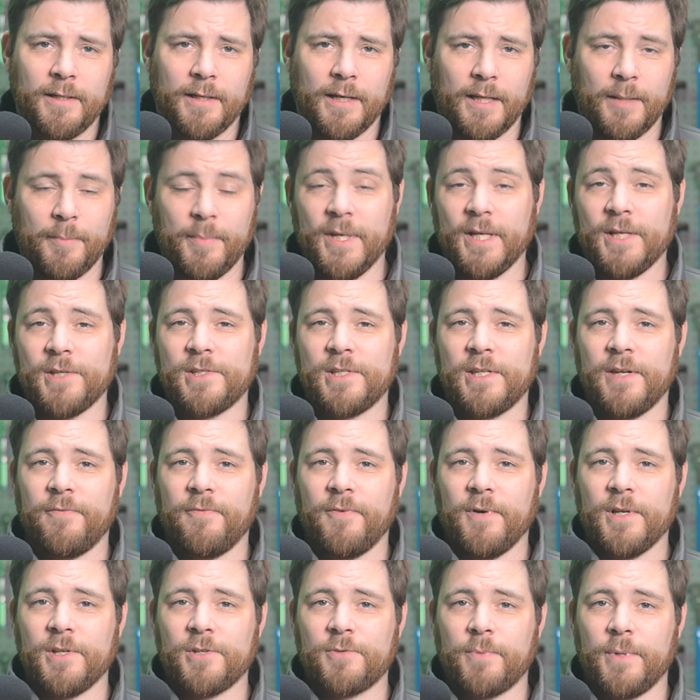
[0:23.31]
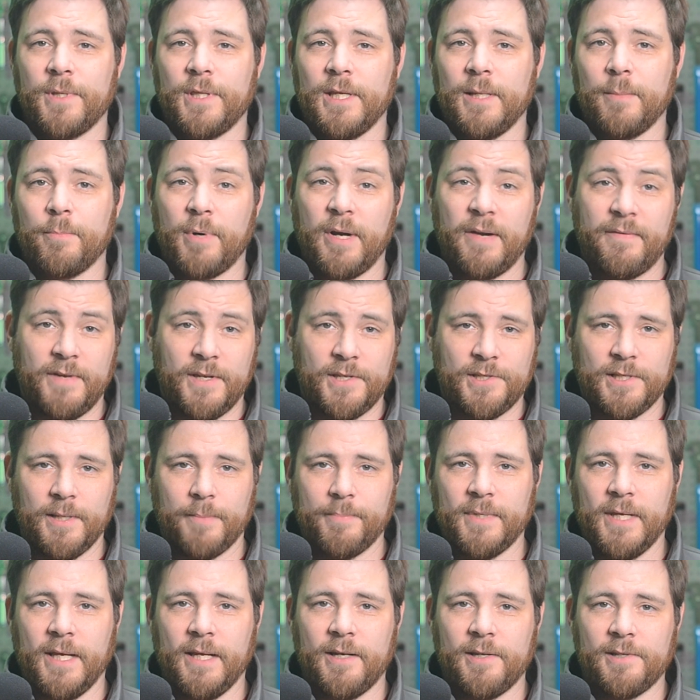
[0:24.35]
Now, the biggest difference with the previous
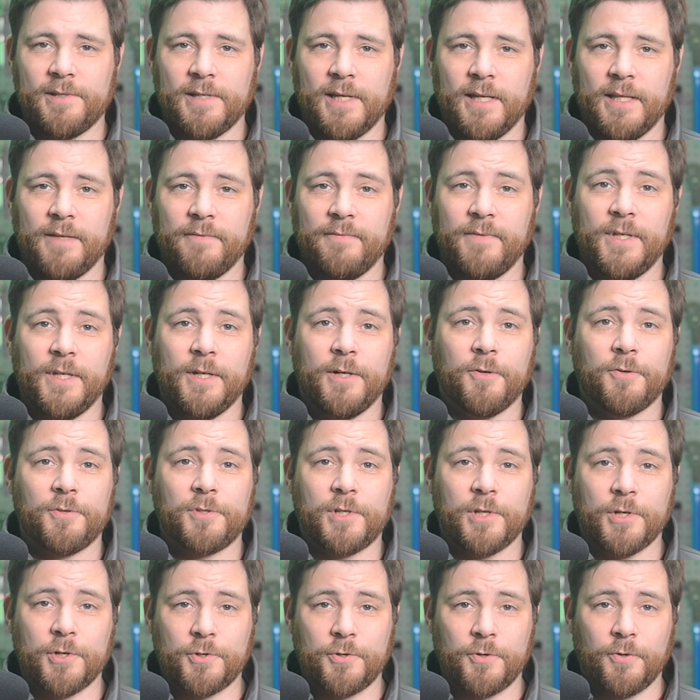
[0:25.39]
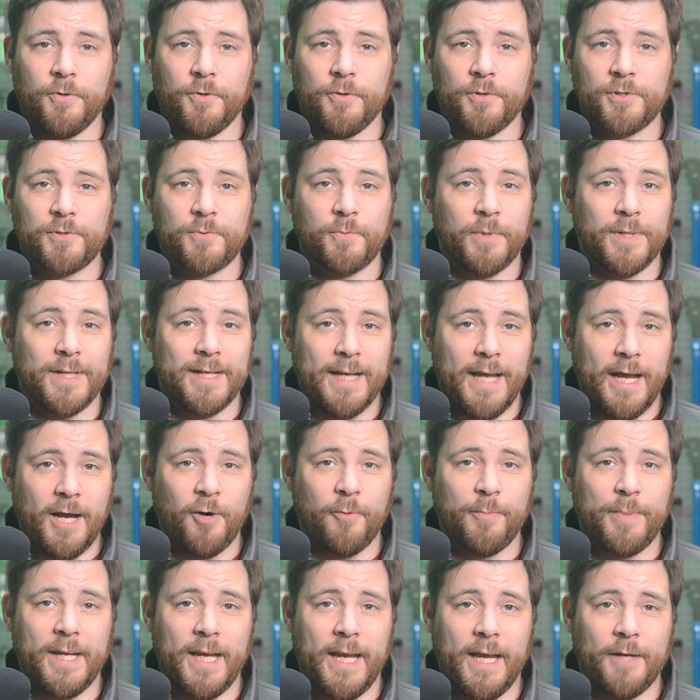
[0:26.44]
update is that the vehicle's controls would
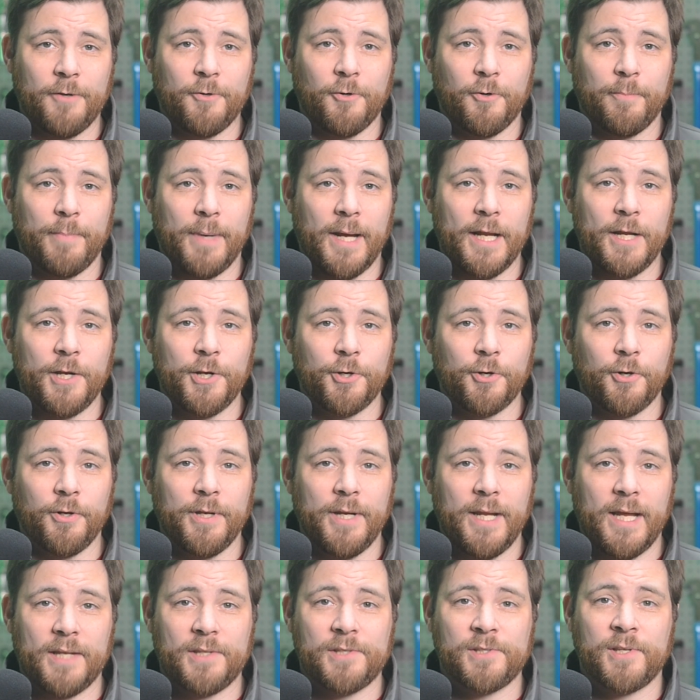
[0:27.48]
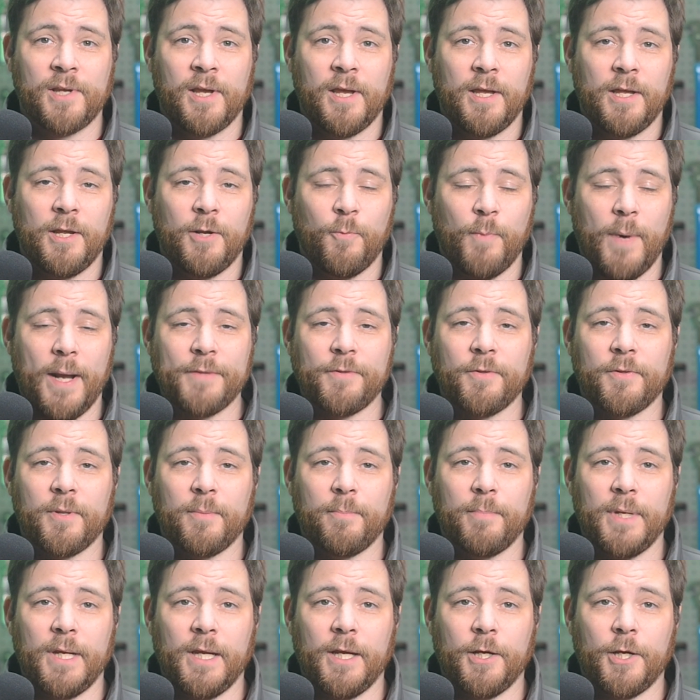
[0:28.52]
now be handled by neural nets rather
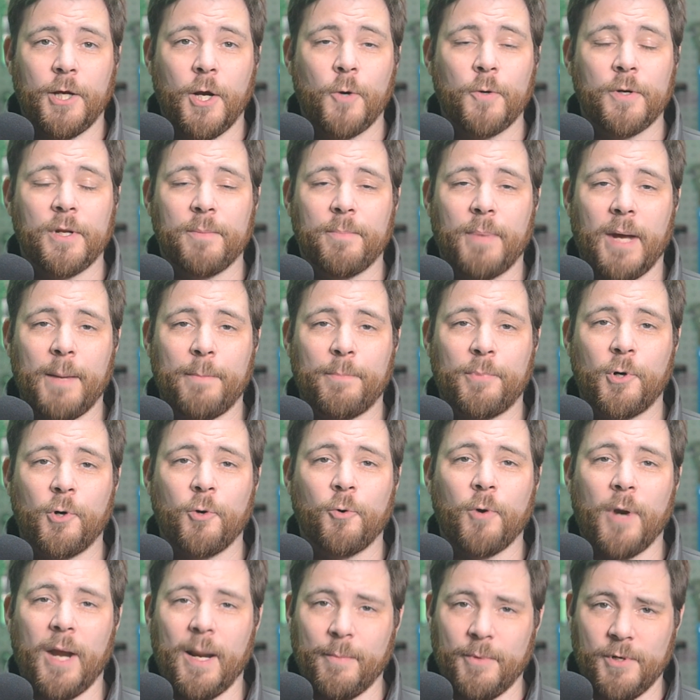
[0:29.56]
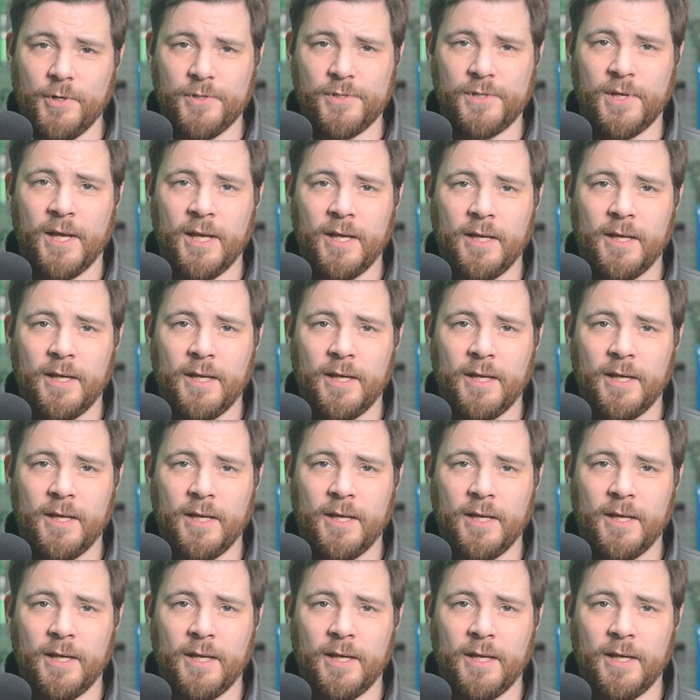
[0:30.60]
than being coded by programmers.